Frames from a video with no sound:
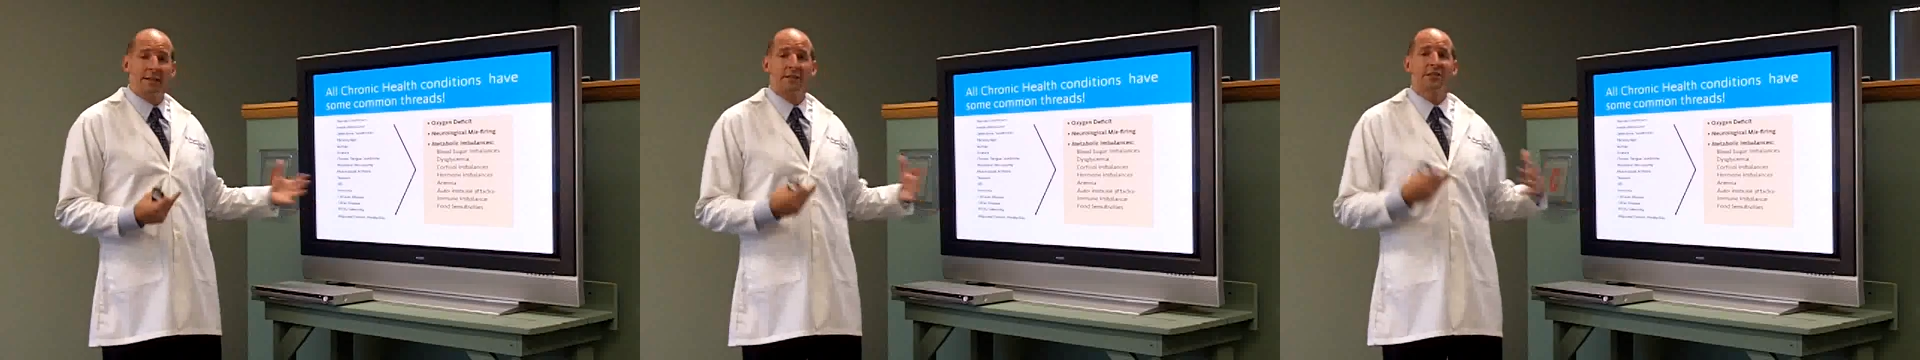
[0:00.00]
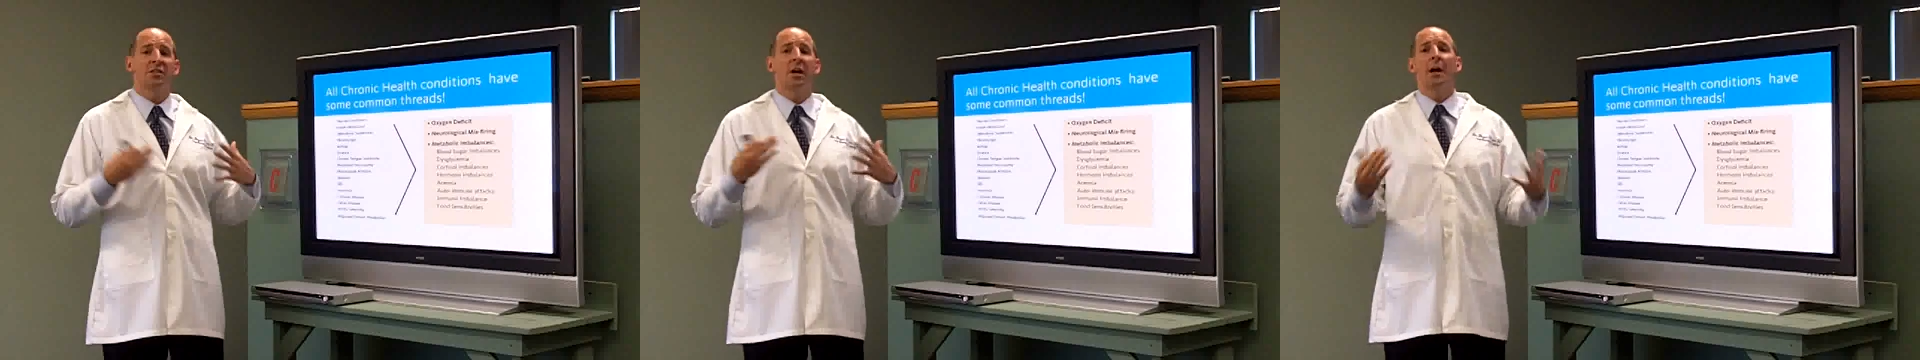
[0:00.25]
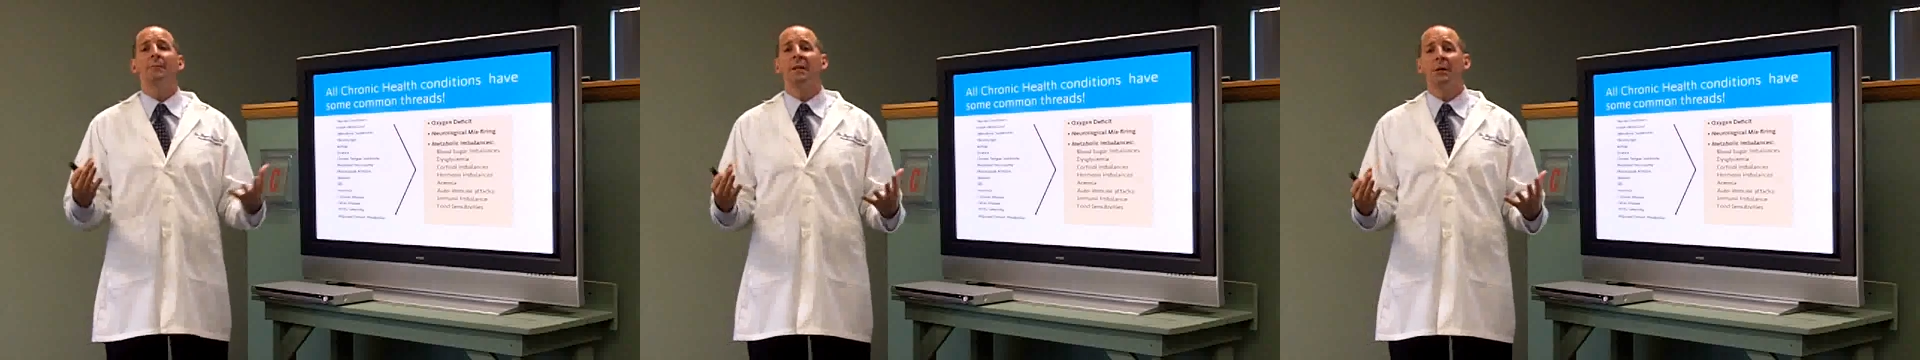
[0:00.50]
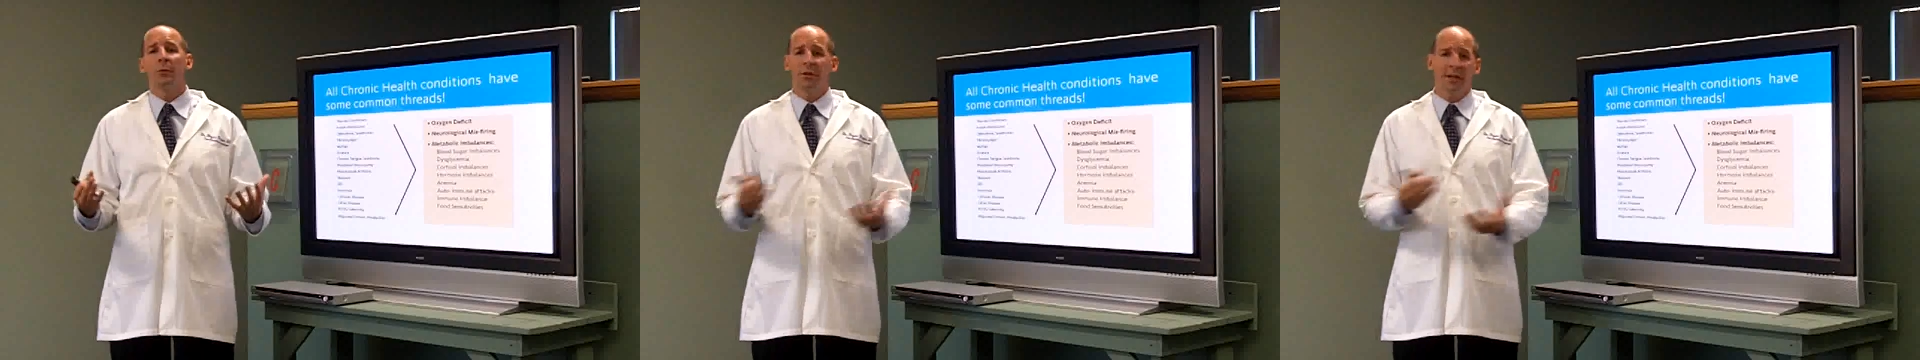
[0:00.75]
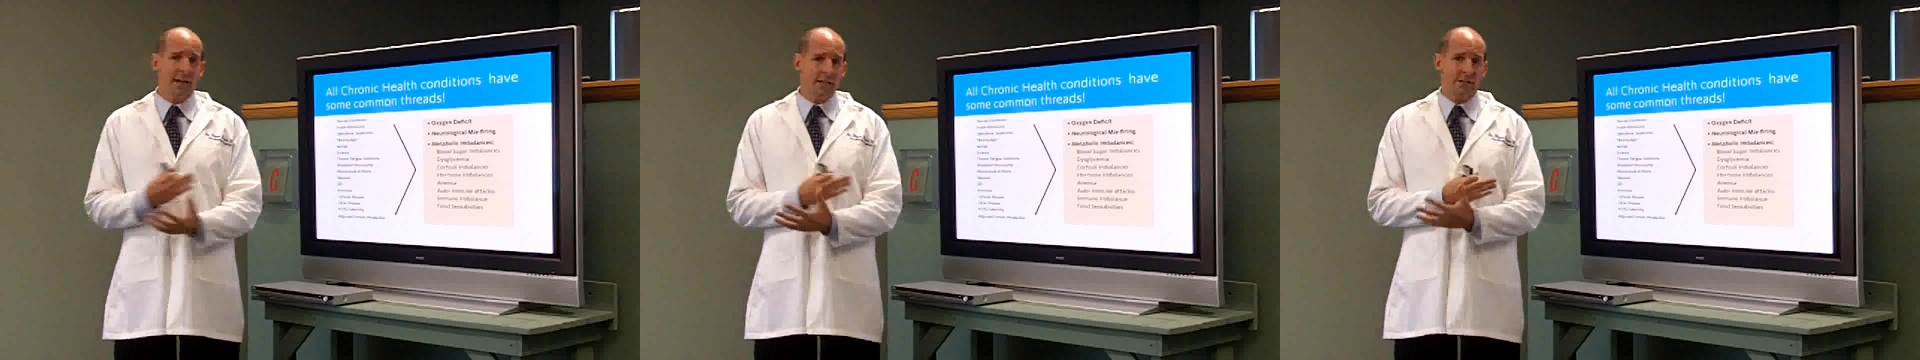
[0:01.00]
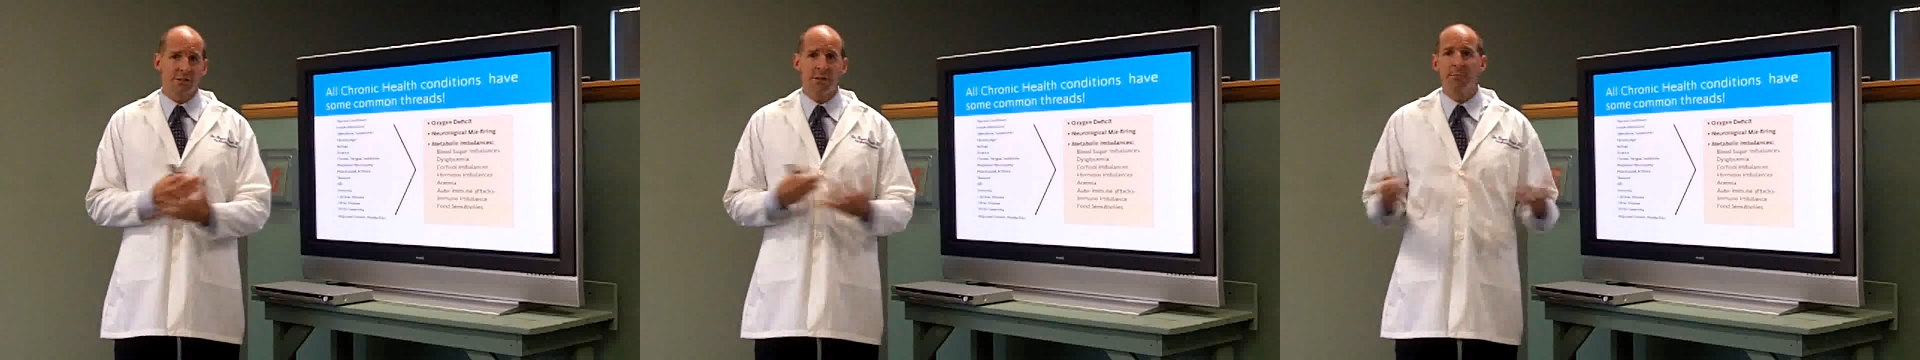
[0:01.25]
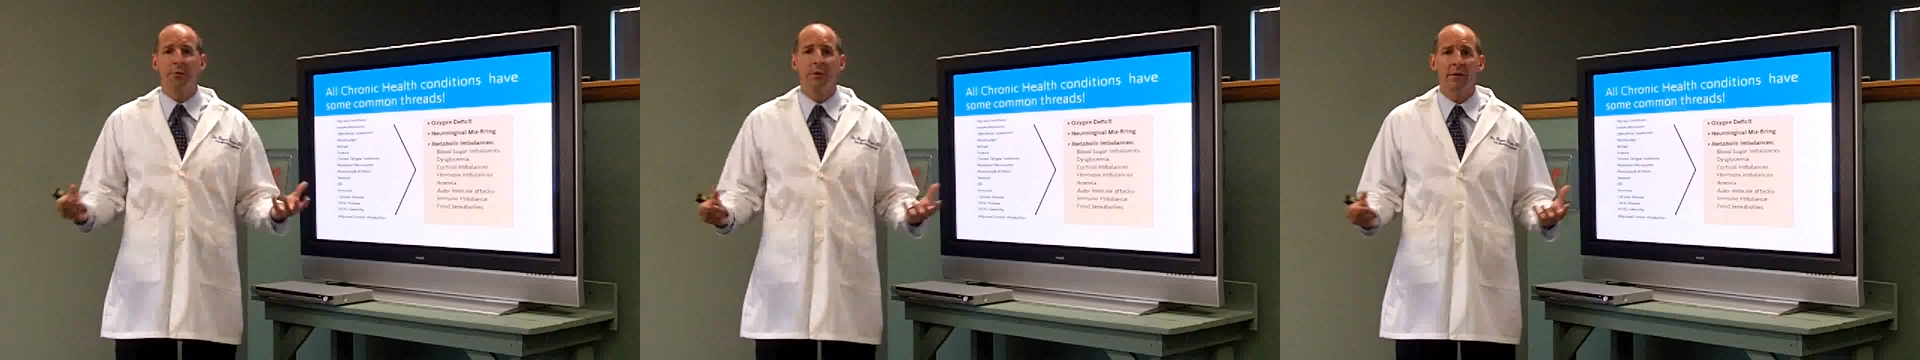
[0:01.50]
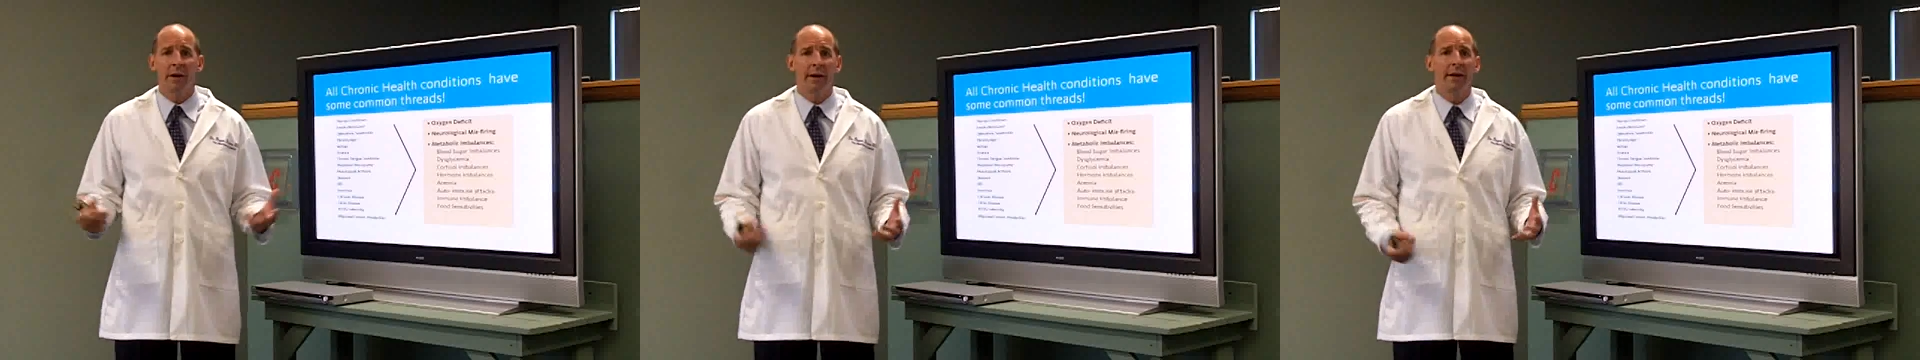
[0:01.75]
insomnia, where you can't sleep through
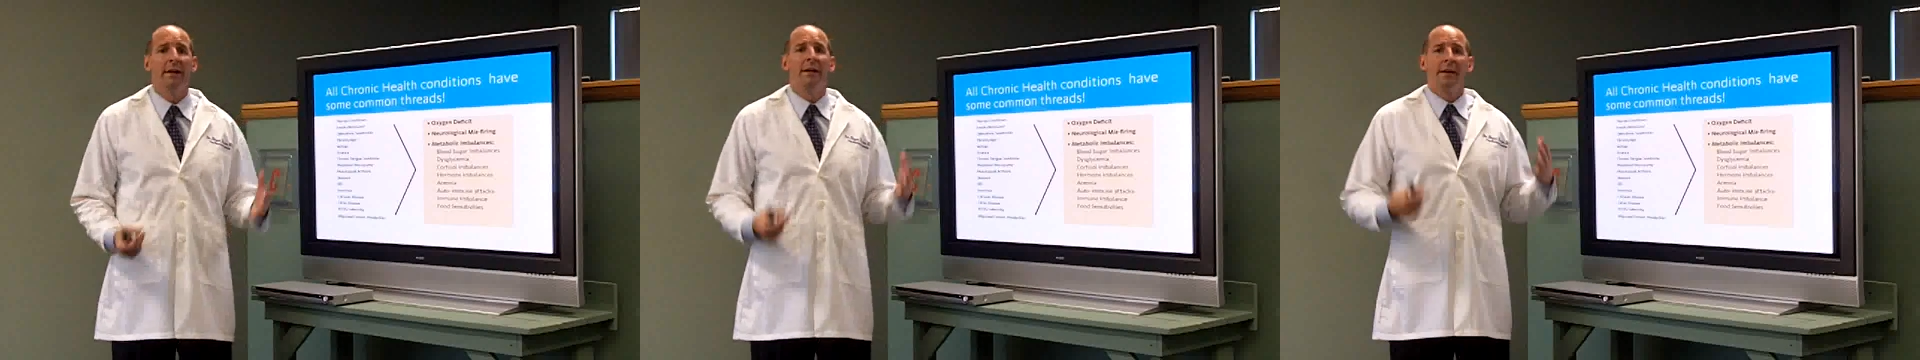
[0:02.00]
the night.